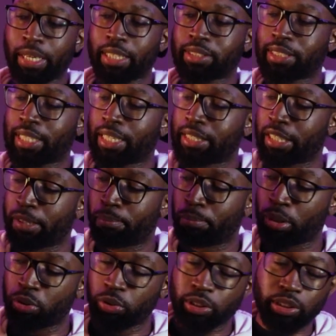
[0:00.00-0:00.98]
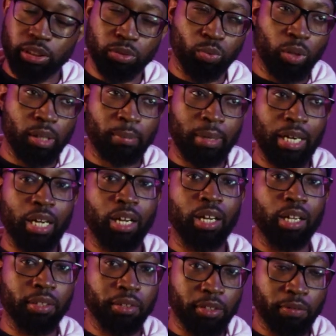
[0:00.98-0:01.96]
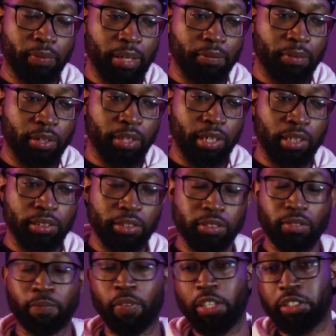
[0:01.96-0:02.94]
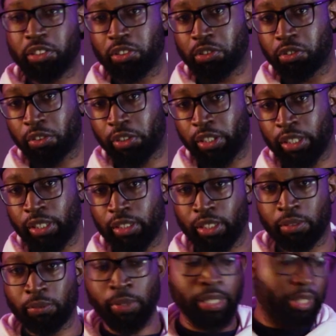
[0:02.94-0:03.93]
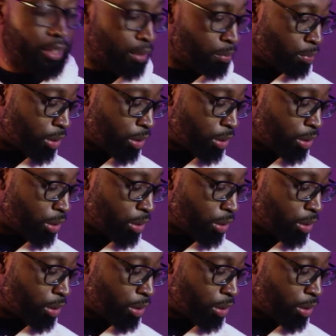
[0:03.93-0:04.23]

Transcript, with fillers: but I decided to get blue because it's one of my other favorite colors. First is green, then red, then